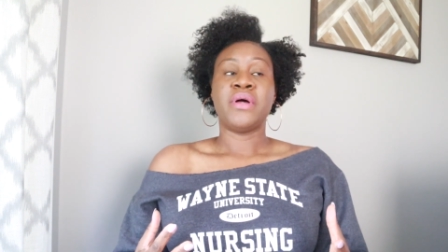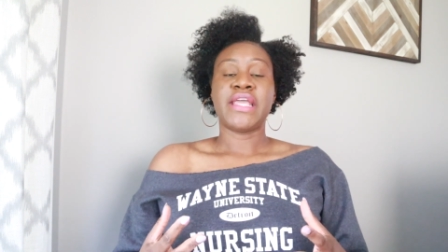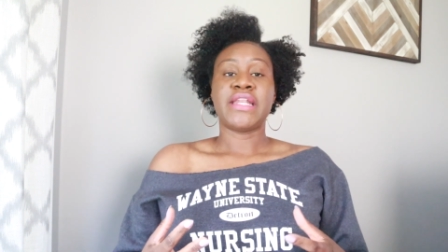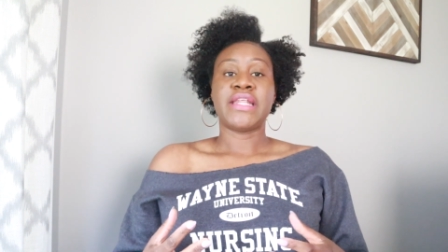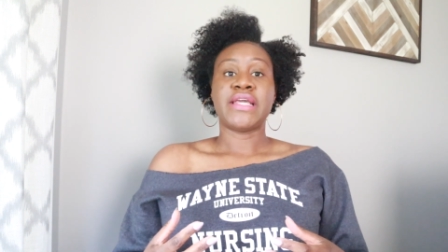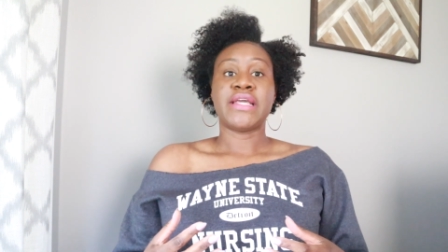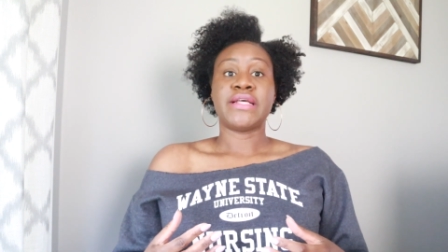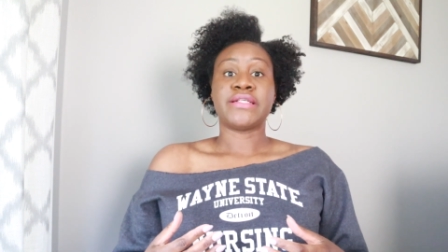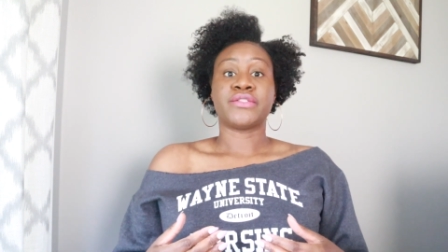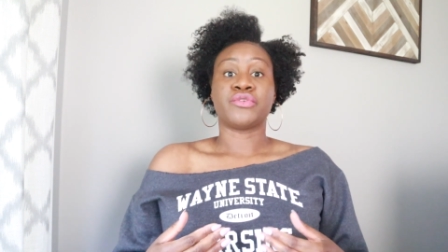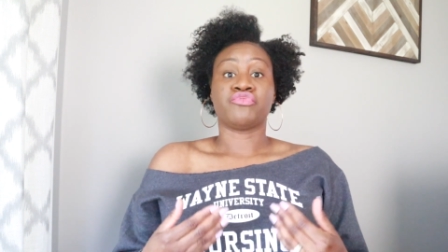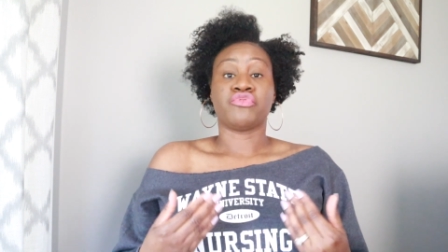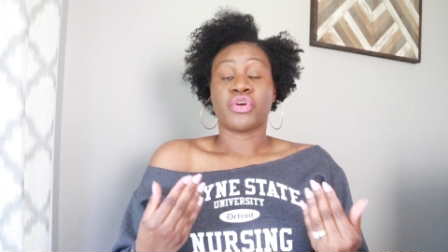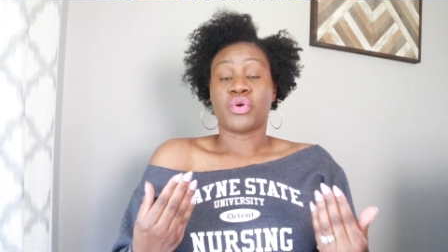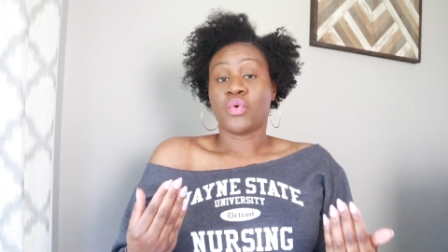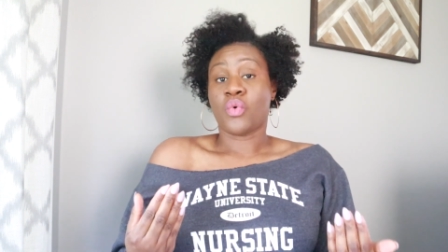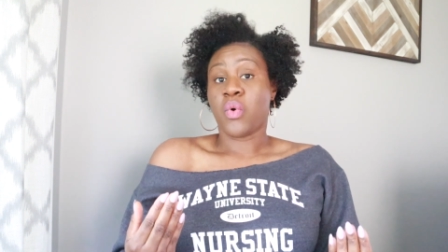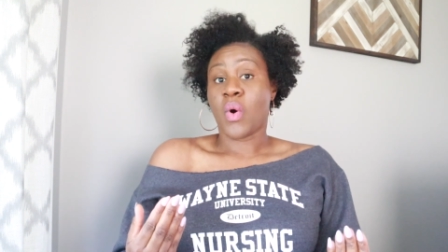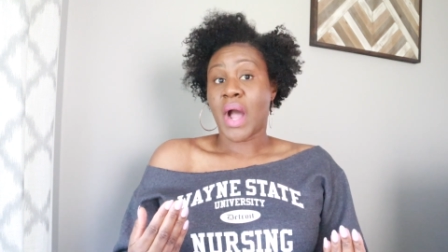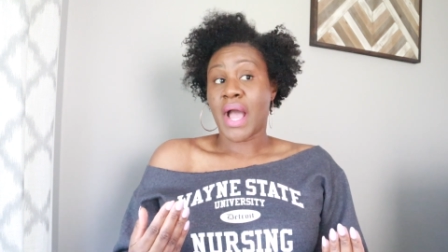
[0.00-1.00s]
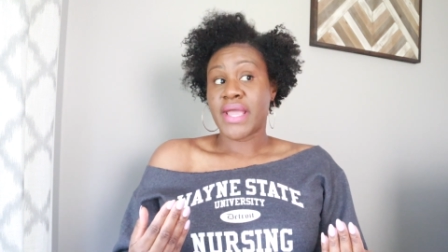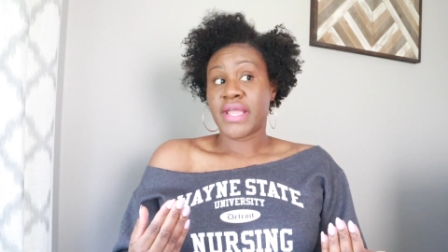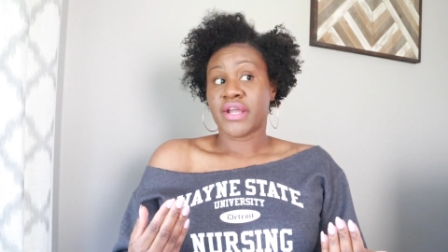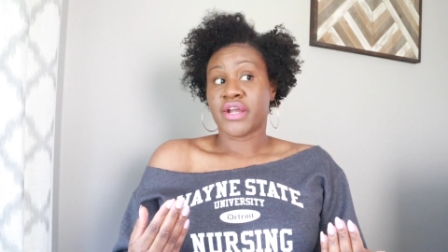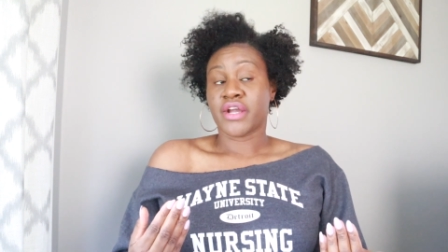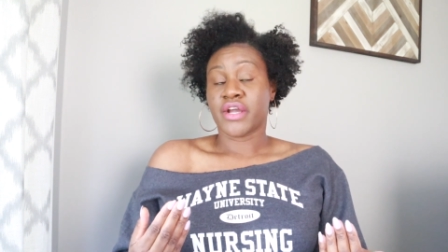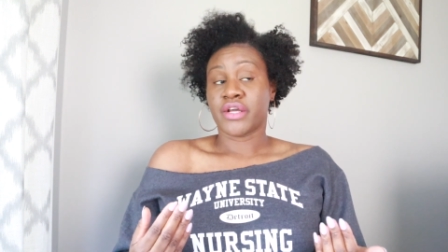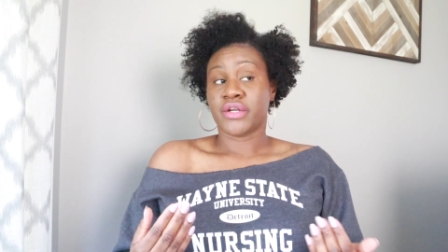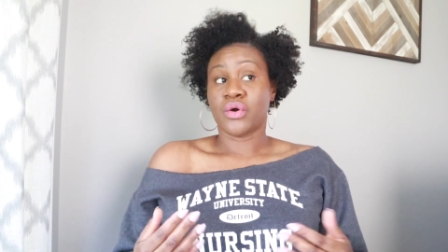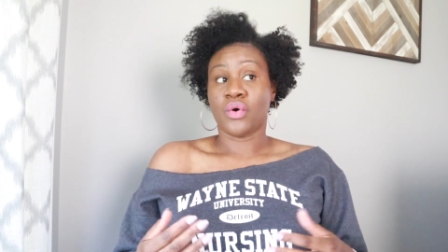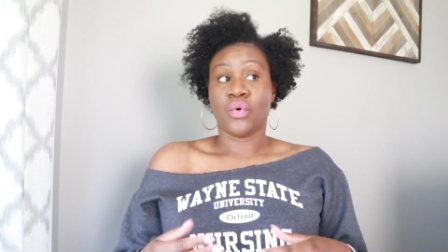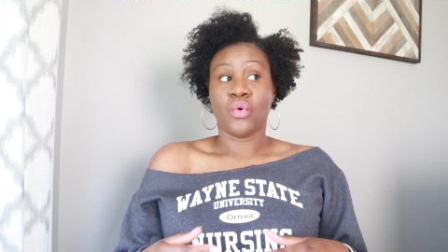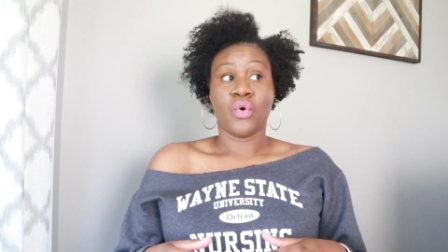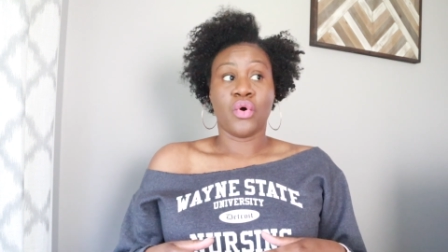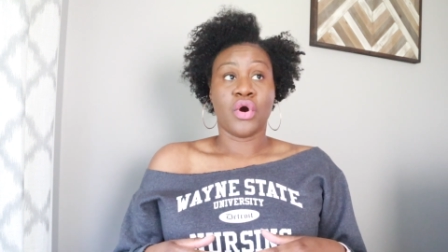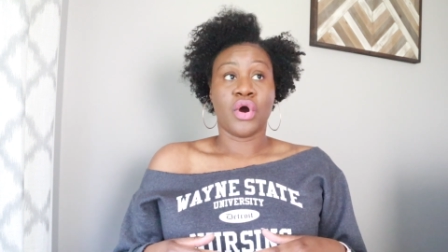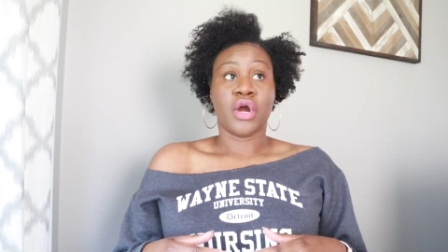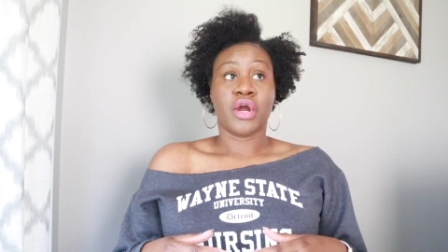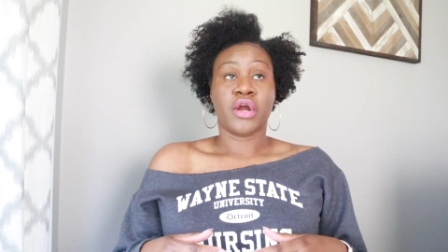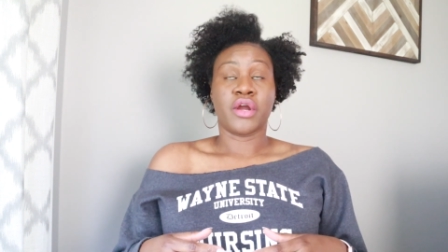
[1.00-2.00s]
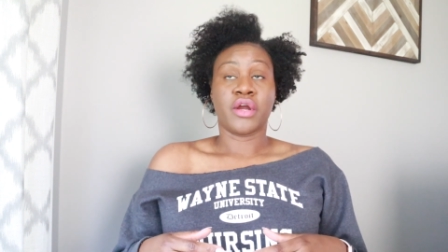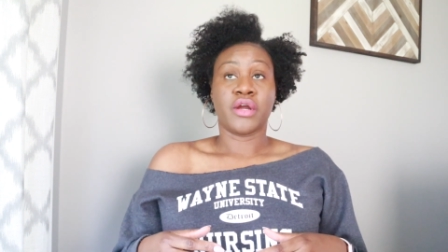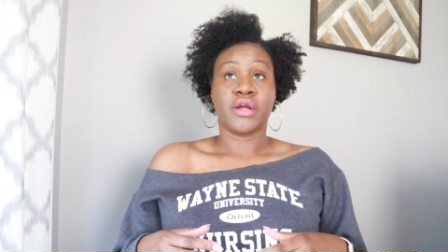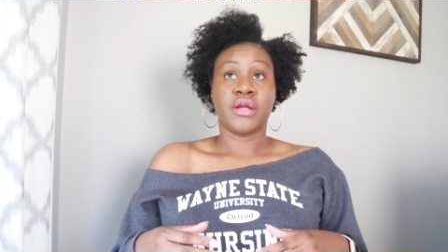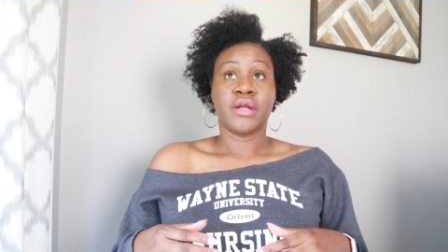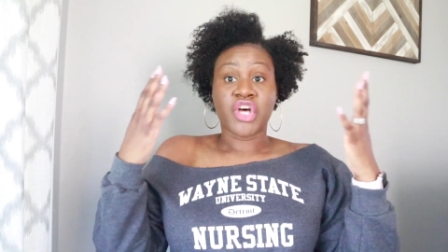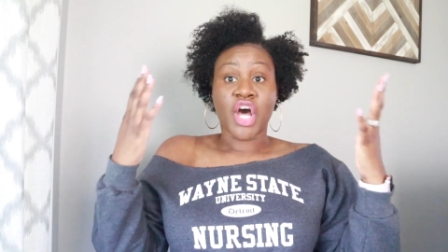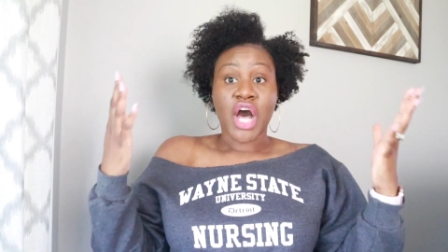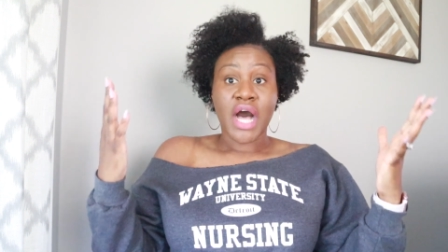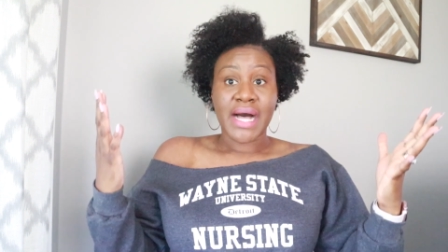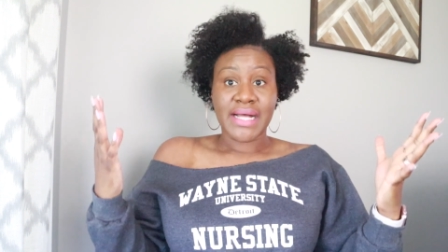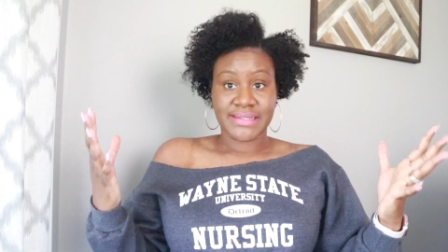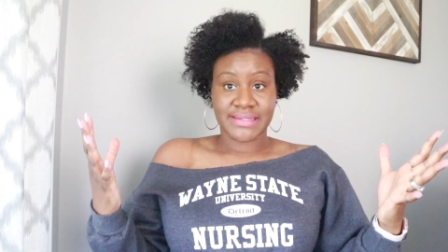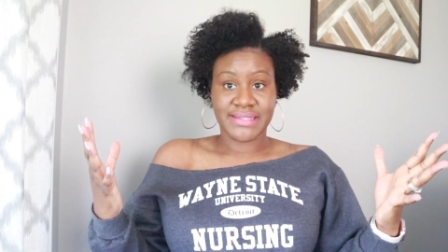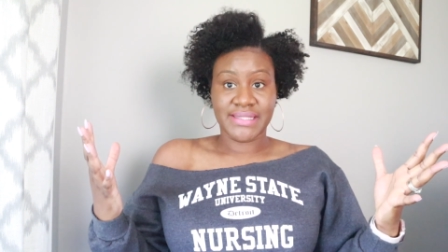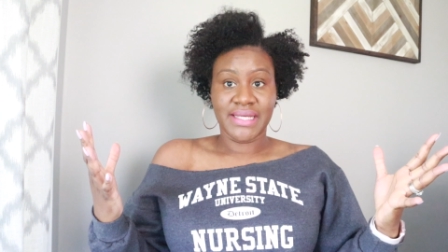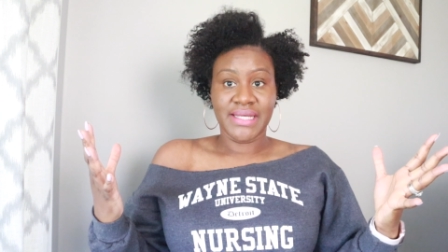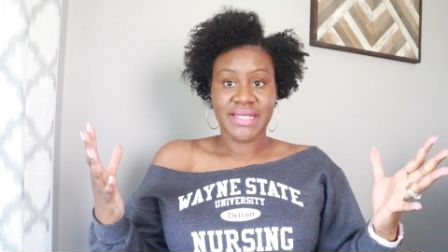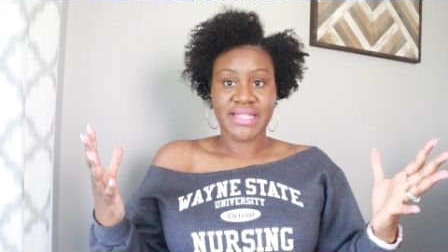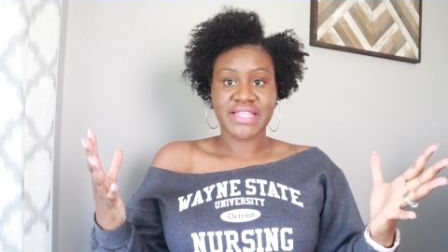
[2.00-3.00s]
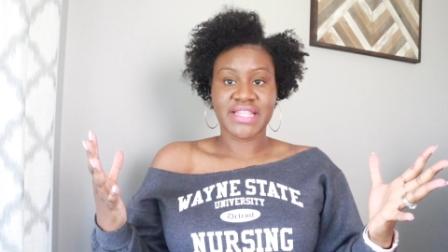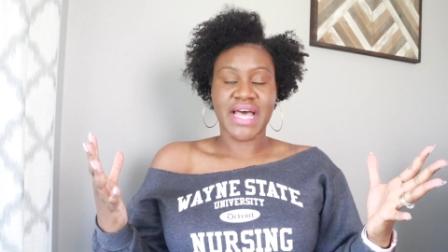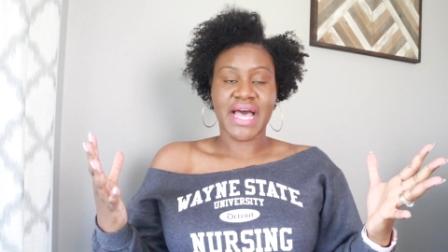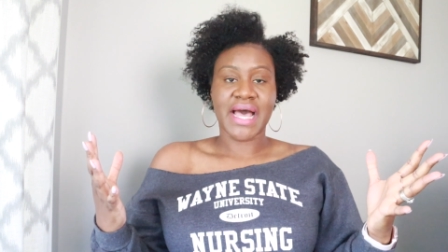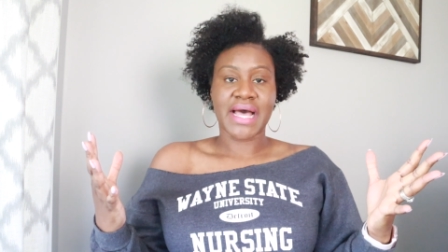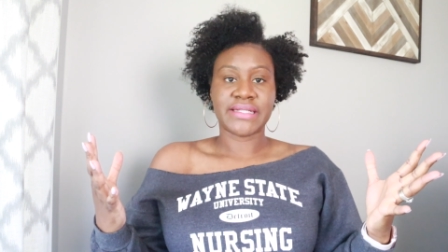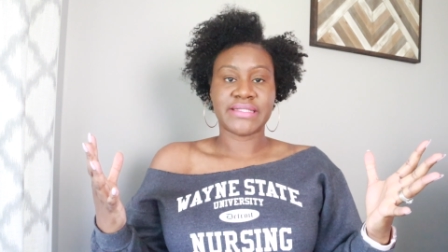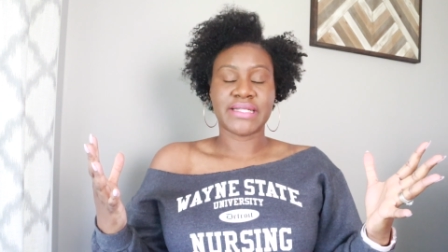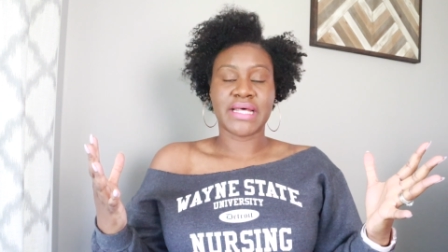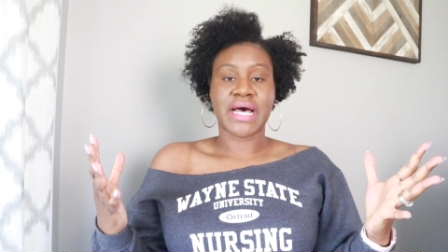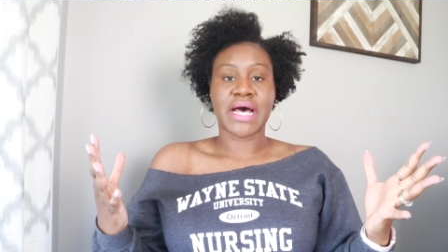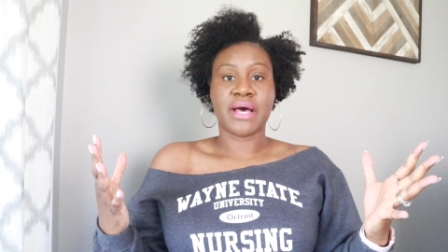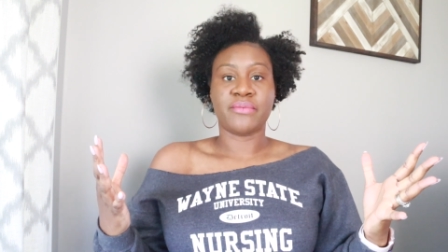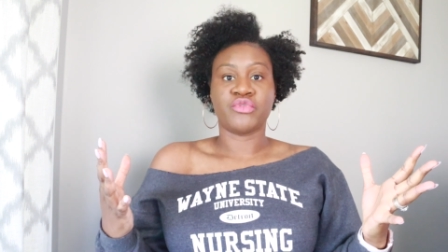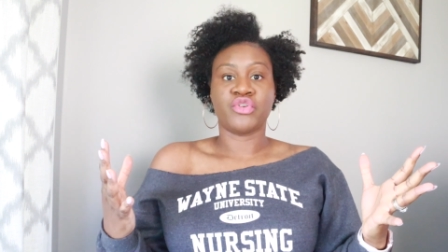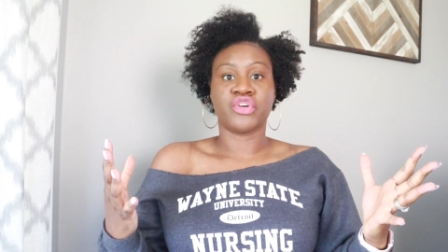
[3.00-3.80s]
it is required or thought that that um,